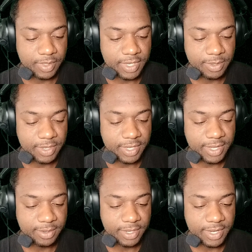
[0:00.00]
Get out, get
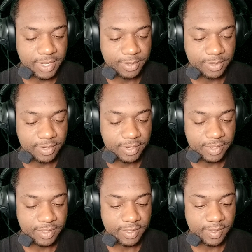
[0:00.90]
out, get out.
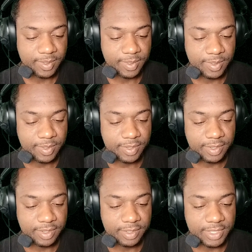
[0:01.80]

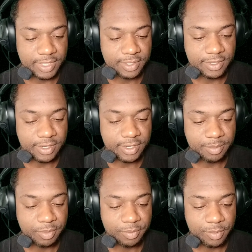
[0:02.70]
Take the
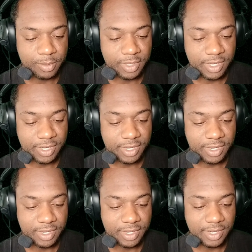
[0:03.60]
corner
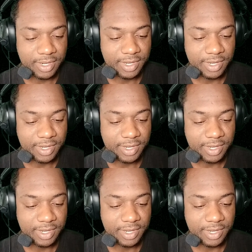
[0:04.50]
before.